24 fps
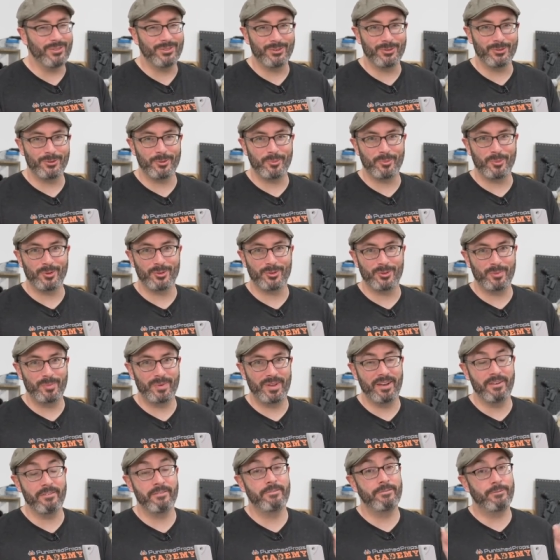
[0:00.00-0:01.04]
also supposed to
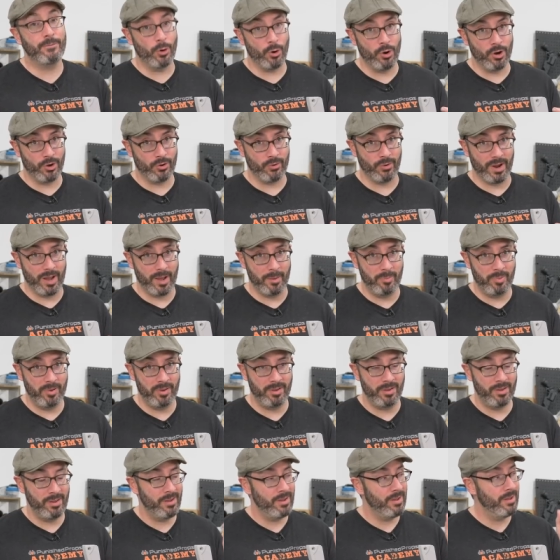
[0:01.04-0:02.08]
be a foregrip
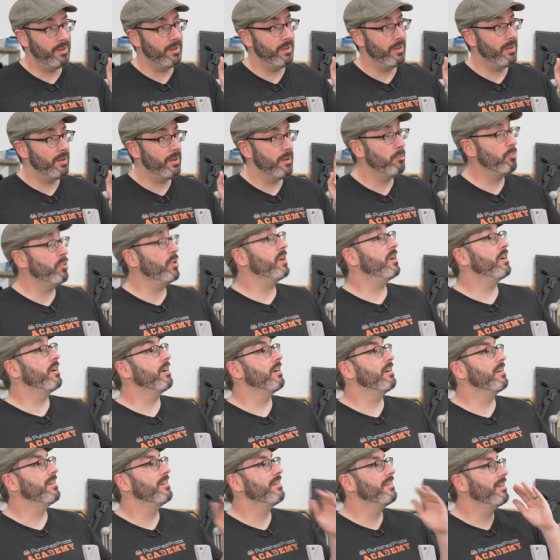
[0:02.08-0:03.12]

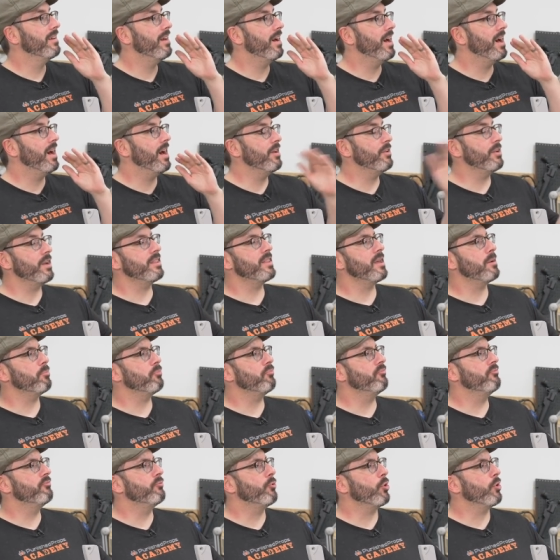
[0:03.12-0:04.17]
printer. Uh, you got that
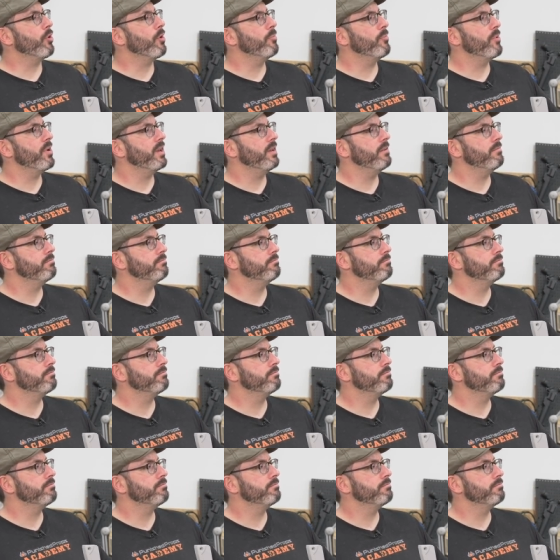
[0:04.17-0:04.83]
foregrip ready?